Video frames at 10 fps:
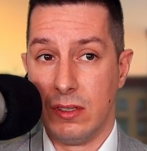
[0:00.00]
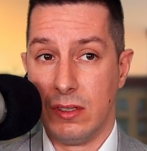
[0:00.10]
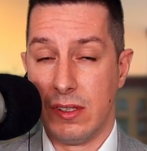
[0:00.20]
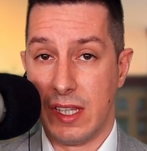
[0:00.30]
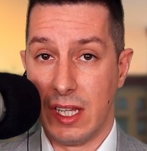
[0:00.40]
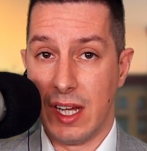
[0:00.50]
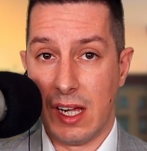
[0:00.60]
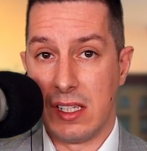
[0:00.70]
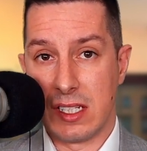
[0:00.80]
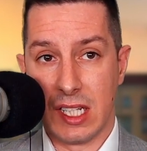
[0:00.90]
the
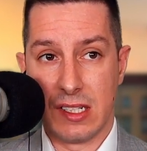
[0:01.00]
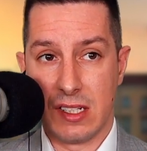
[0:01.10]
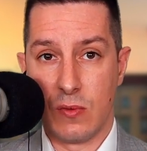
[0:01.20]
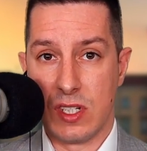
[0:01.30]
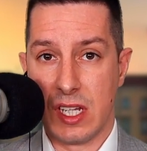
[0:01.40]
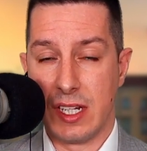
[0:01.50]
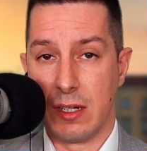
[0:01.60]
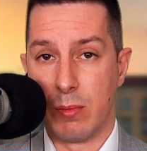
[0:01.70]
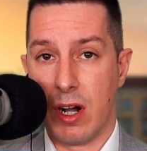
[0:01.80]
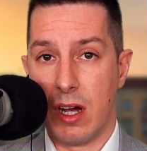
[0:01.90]
Italian citizen
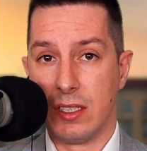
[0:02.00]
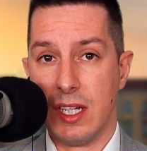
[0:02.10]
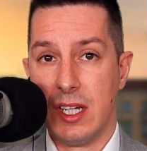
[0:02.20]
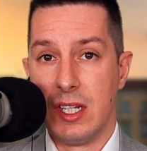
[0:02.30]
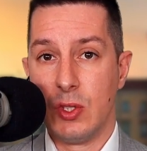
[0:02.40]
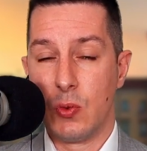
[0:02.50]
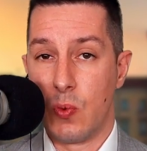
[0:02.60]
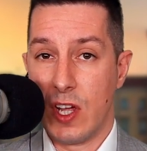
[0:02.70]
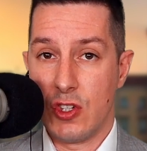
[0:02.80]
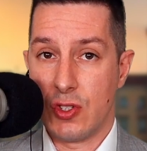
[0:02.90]
residing abroad, to
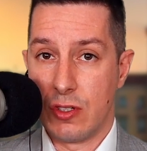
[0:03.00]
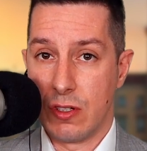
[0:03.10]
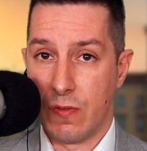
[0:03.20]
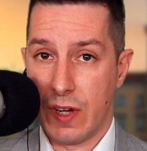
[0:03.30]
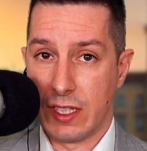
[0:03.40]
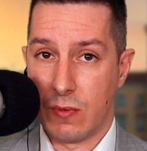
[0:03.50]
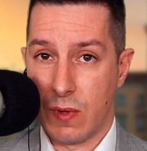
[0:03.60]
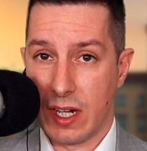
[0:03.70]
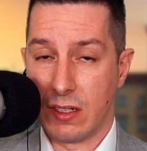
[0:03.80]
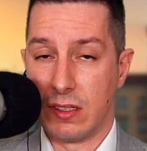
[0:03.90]
register your vital
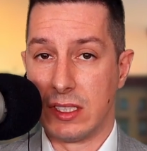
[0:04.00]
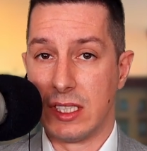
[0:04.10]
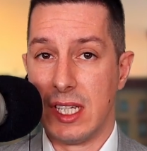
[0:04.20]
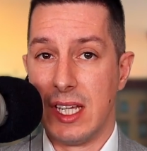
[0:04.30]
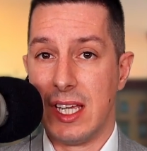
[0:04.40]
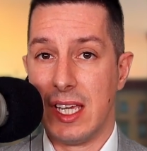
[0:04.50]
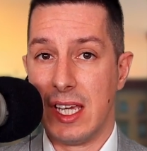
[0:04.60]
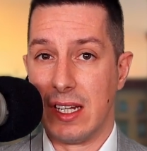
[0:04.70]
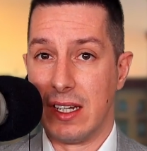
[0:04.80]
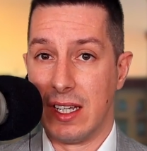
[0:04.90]
records
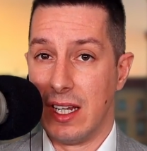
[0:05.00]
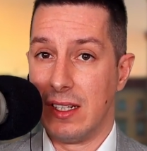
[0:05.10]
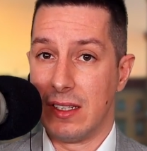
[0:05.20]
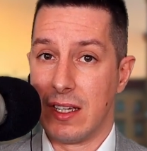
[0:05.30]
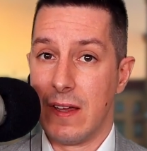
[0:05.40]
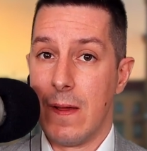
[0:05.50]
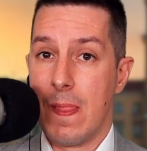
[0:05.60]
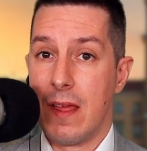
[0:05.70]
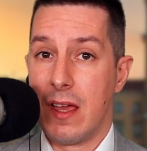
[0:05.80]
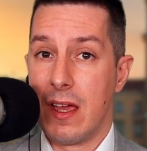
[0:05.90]
in Italy?
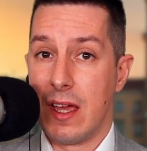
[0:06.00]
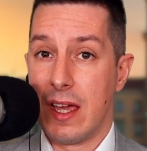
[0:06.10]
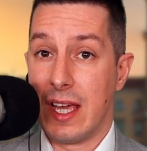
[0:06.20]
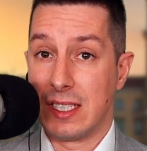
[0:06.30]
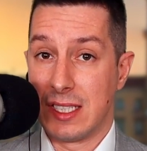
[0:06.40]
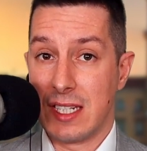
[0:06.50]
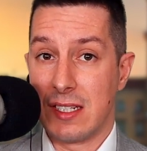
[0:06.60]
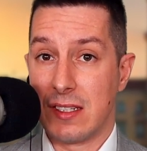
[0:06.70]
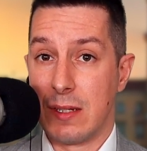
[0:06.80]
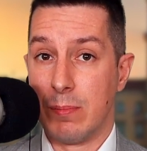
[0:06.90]
It's
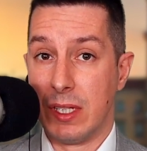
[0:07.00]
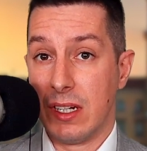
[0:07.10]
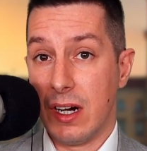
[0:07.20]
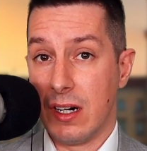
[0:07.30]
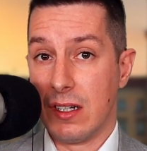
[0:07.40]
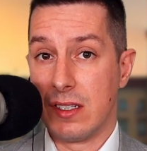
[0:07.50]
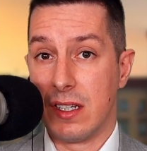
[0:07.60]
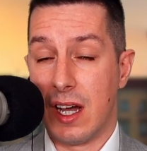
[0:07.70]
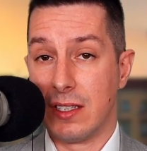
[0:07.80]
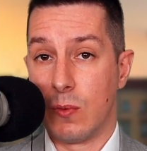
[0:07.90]
necessary because
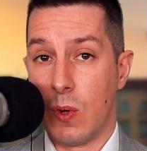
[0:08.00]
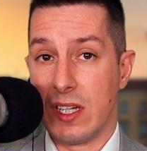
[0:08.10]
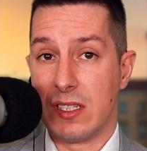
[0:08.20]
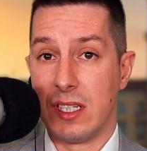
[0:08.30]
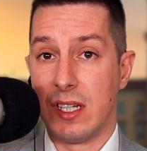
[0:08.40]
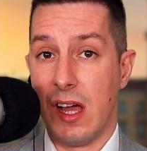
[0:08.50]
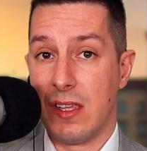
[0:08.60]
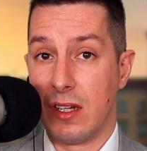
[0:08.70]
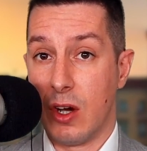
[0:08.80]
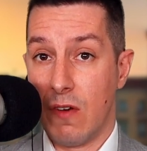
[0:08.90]
otherwise the
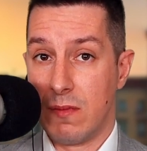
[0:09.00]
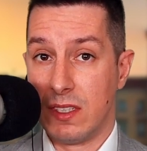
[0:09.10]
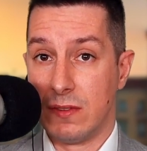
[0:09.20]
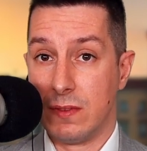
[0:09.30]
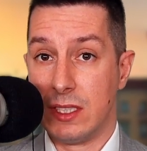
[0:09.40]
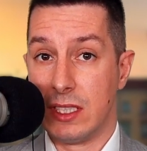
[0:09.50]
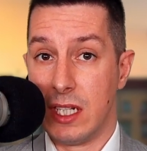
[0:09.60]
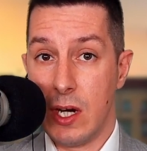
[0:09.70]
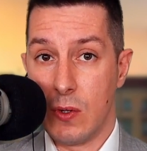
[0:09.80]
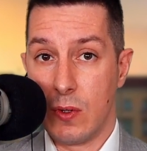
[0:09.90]
Italian government wouldn't
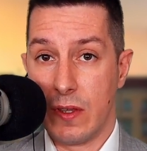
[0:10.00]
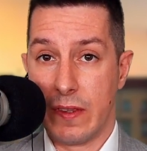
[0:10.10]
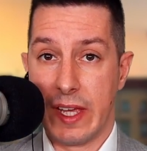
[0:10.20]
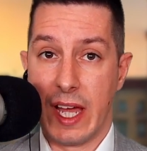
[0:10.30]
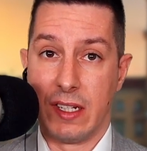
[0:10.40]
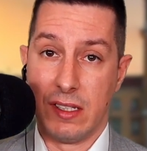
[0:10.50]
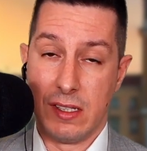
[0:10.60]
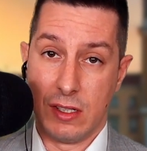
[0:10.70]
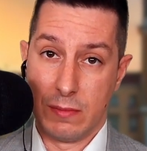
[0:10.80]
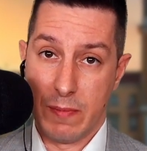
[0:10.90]
know that
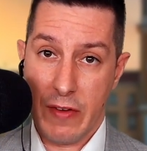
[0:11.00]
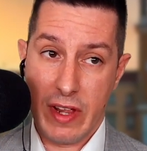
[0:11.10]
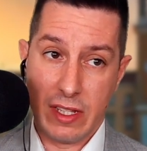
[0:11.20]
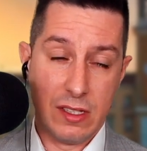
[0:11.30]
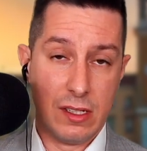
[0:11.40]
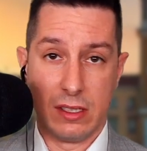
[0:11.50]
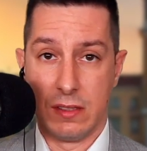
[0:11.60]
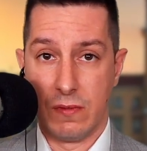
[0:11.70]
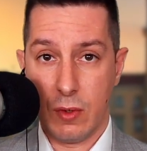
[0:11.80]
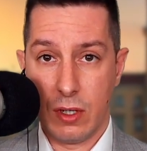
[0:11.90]
you got married, you got
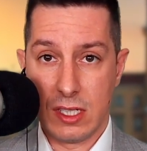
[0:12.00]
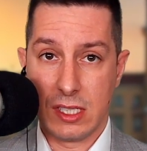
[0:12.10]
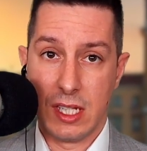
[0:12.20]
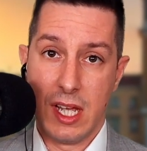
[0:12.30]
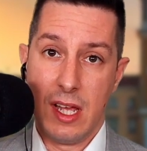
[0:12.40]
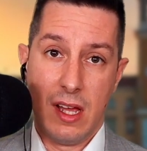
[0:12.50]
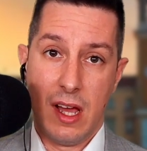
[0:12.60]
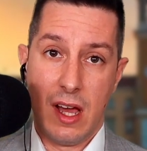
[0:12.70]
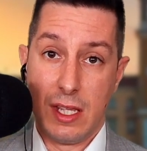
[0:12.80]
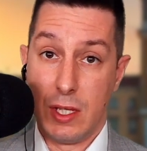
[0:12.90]
divorced,
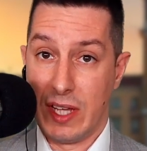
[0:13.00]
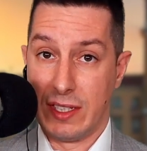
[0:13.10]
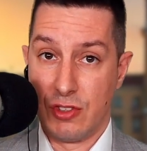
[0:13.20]
you had a